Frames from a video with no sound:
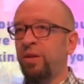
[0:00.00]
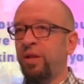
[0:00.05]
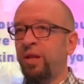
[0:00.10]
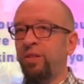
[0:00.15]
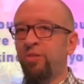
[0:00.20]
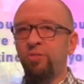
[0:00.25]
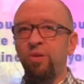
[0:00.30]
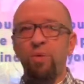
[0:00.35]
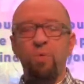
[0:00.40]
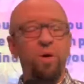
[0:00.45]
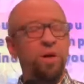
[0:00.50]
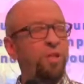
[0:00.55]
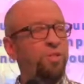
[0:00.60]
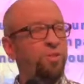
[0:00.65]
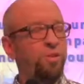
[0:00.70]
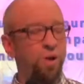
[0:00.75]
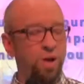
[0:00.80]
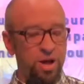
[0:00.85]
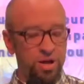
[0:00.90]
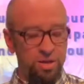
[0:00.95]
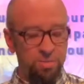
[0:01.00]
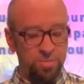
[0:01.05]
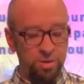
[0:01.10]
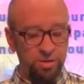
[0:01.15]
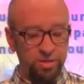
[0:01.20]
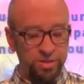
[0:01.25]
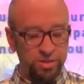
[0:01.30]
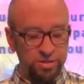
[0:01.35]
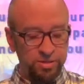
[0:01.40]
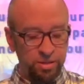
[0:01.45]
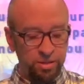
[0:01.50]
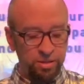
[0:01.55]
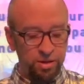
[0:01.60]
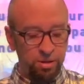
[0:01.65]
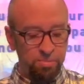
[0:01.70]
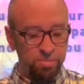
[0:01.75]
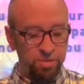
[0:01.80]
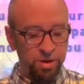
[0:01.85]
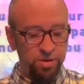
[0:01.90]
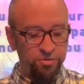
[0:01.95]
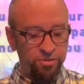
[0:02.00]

And so I want to talk about this a little bit.